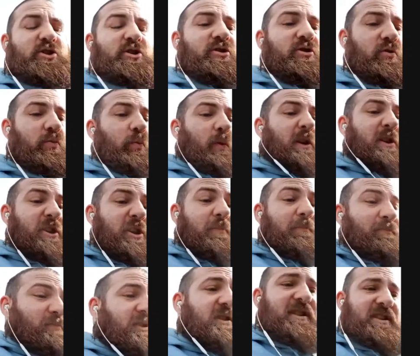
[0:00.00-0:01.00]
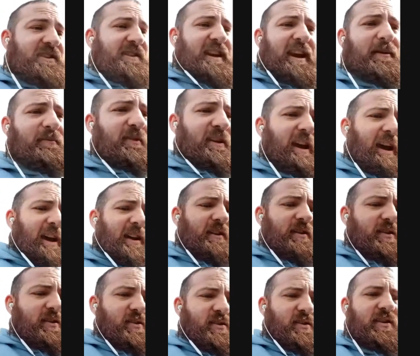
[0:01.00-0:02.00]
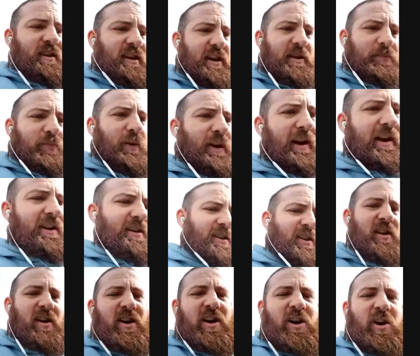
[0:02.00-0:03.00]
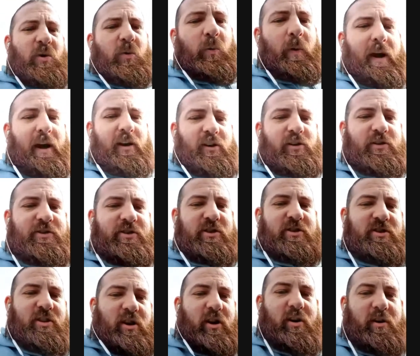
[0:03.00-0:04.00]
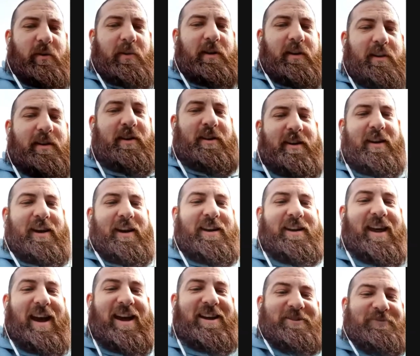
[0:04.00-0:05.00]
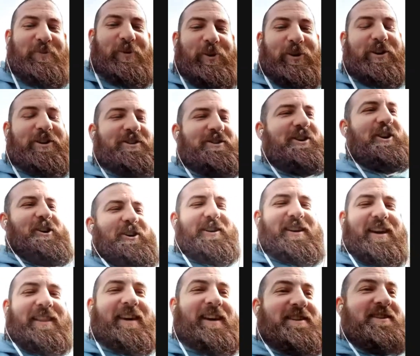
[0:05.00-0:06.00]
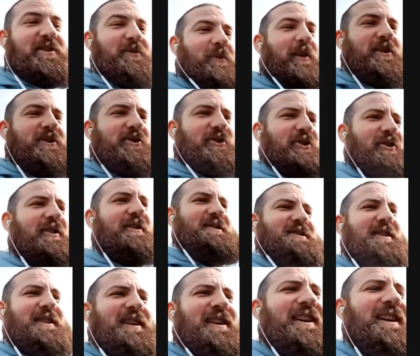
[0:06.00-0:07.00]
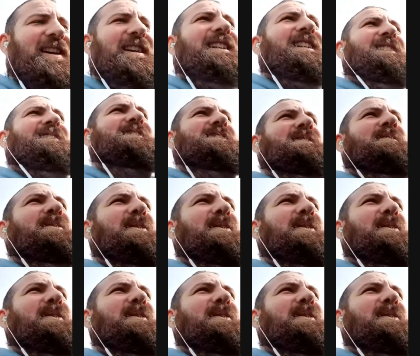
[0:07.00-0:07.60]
Williams, same again. He played well, just not a nice walk and talk. Yeah, that's the one, George. That's the